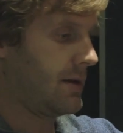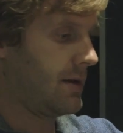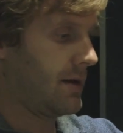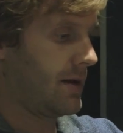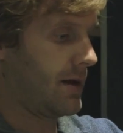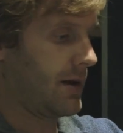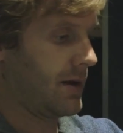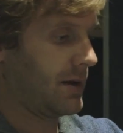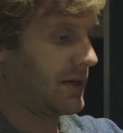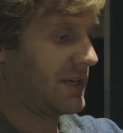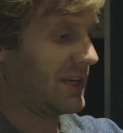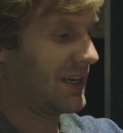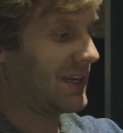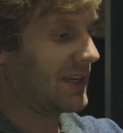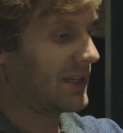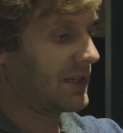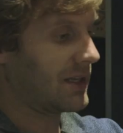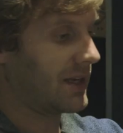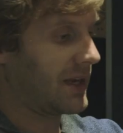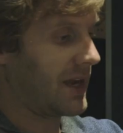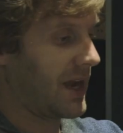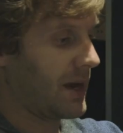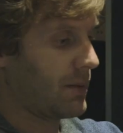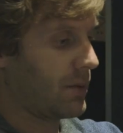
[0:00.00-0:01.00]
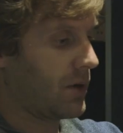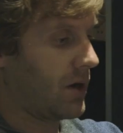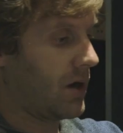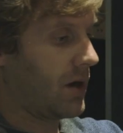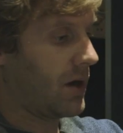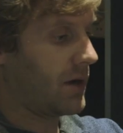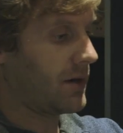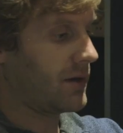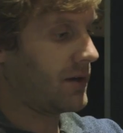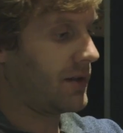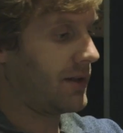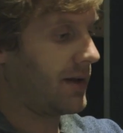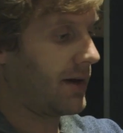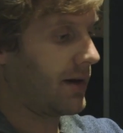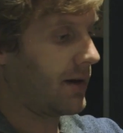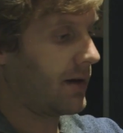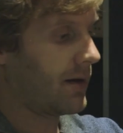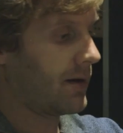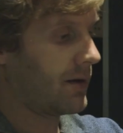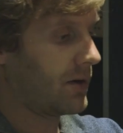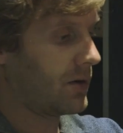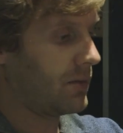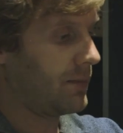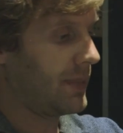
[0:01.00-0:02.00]
To get the camera onto
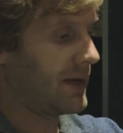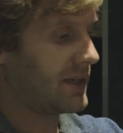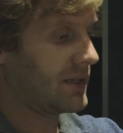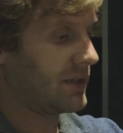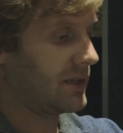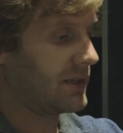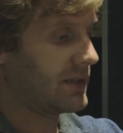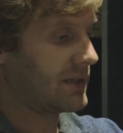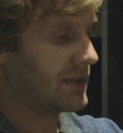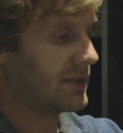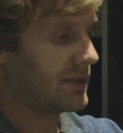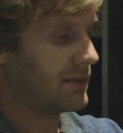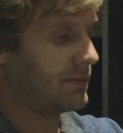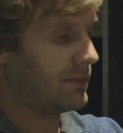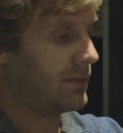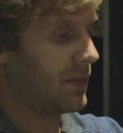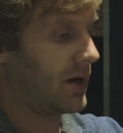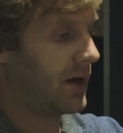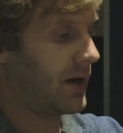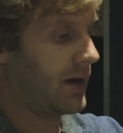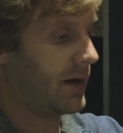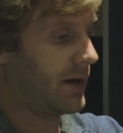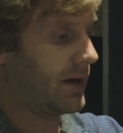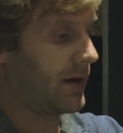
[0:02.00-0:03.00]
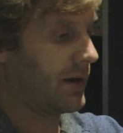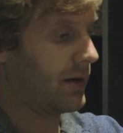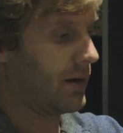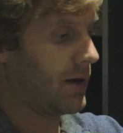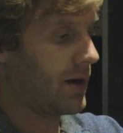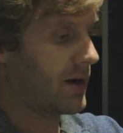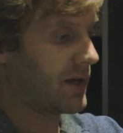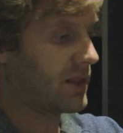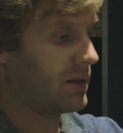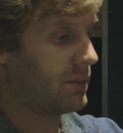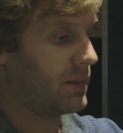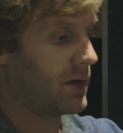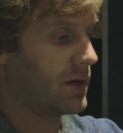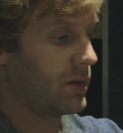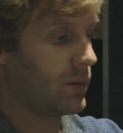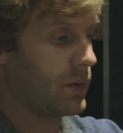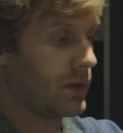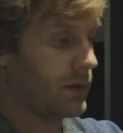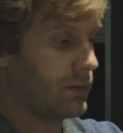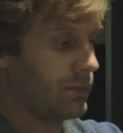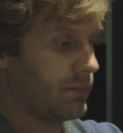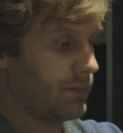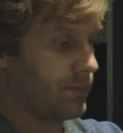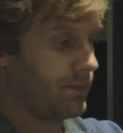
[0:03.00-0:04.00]
there, you basically unlock the middle
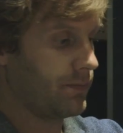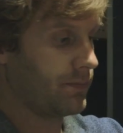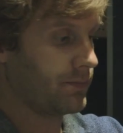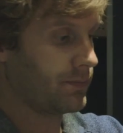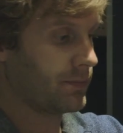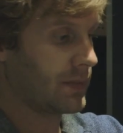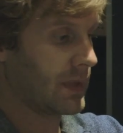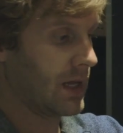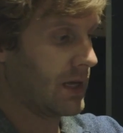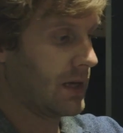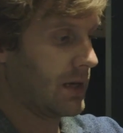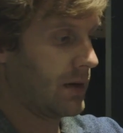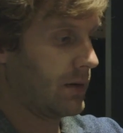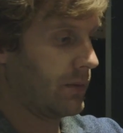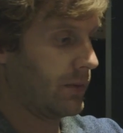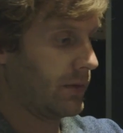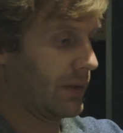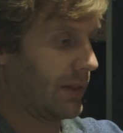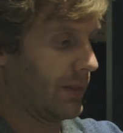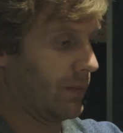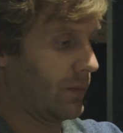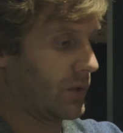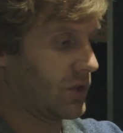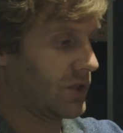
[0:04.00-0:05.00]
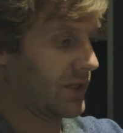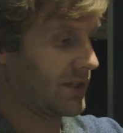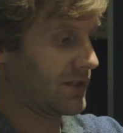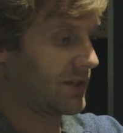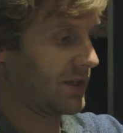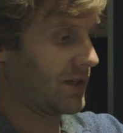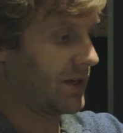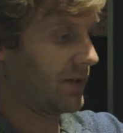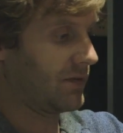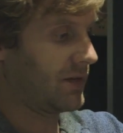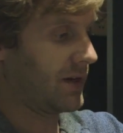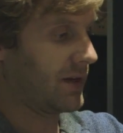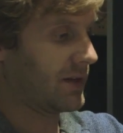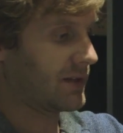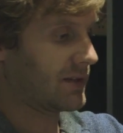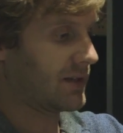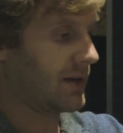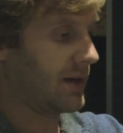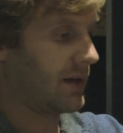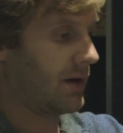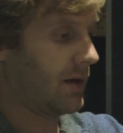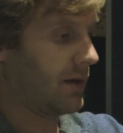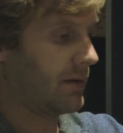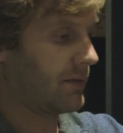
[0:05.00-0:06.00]
one, which lets the dovetail
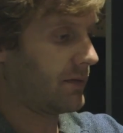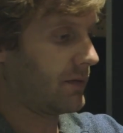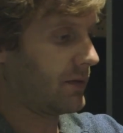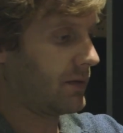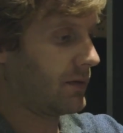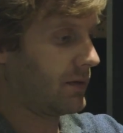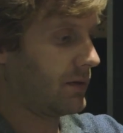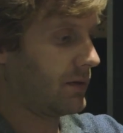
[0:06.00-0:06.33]
slide off.